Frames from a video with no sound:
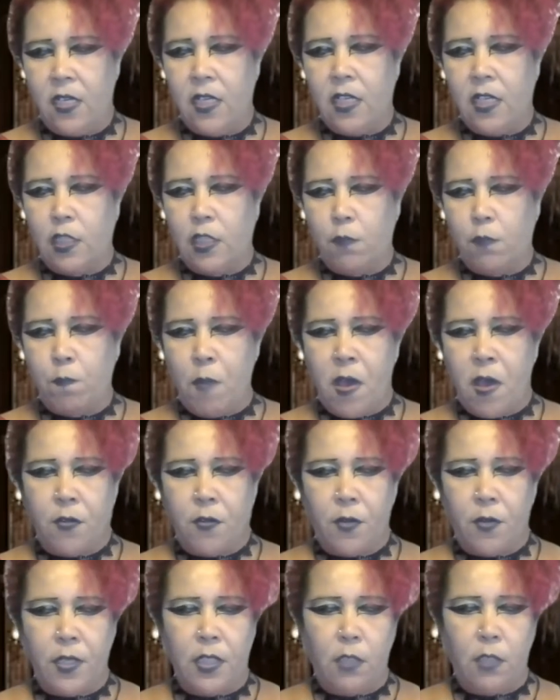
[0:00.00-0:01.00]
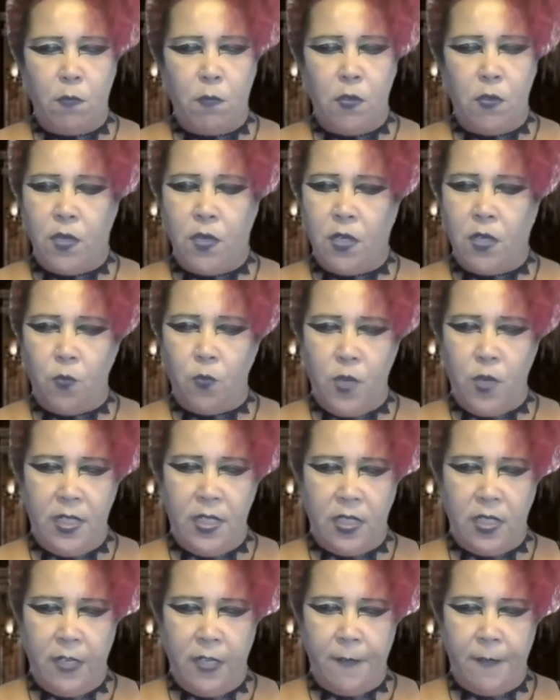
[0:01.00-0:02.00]
sputtering, spewing, and
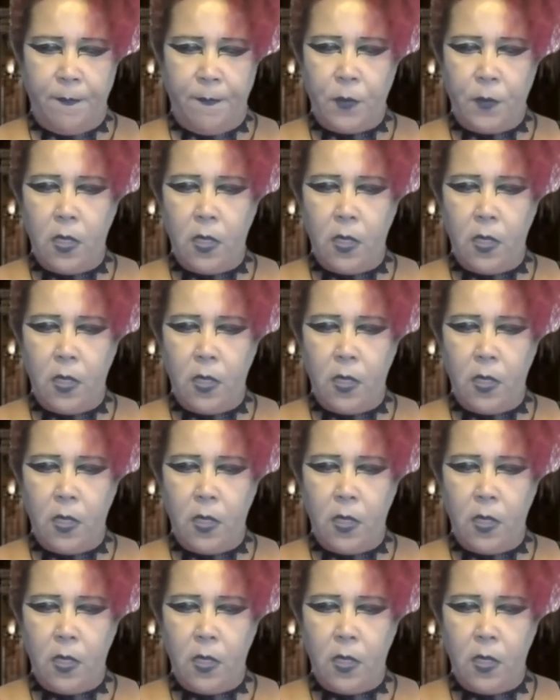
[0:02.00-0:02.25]
wheezing.